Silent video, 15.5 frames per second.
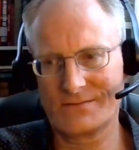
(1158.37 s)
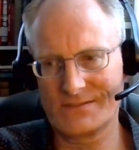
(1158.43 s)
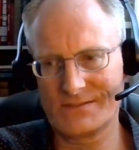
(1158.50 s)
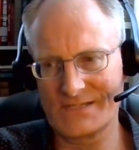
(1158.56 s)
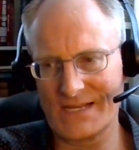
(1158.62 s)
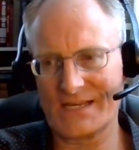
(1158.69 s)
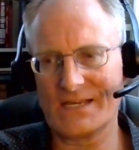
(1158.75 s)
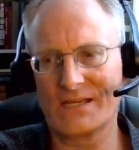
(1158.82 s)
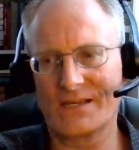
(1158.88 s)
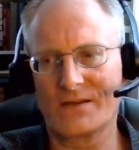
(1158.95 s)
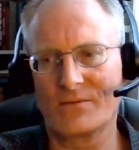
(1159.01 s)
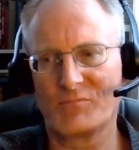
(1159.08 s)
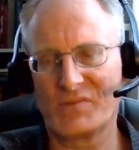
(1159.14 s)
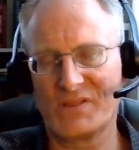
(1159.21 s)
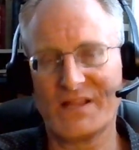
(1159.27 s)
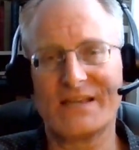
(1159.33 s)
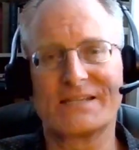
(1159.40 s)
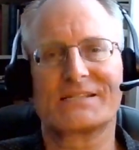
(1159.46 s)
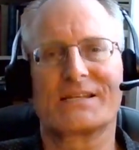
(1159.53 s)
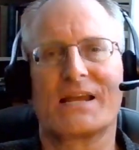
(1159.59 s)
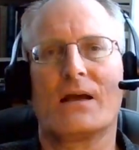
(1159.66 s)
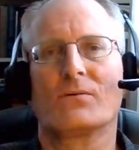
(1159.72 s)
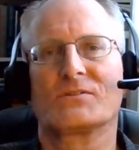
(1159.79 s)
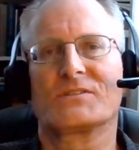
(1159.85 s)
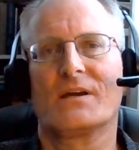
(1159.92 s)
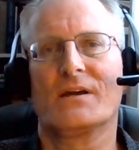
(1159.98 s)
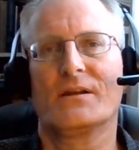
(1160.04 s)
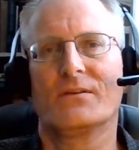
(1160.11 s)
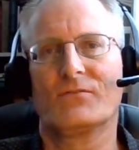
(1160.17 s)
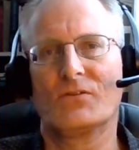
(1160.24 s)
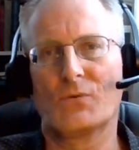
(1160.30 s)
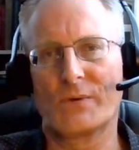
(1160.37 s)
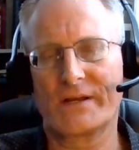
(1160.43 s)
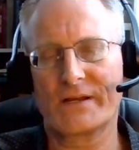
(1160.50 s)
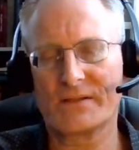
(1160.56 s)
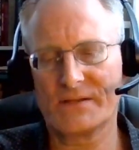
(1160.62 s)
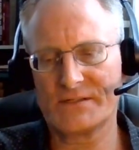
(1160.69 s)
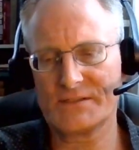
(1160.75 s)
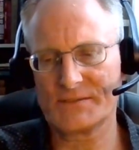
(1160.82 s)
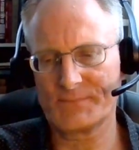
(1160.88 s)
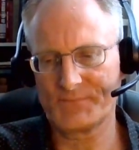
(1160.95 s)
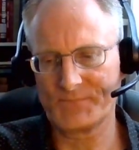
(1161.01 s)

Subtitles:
taking place outside of New England.